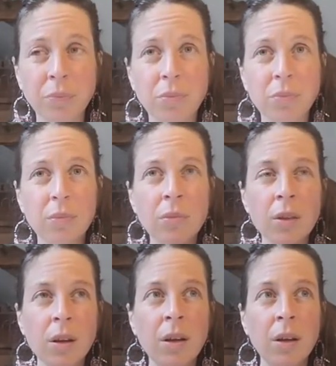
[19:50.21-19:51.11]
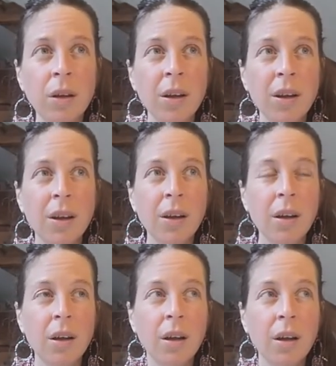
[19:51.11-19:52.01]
Nothing is said.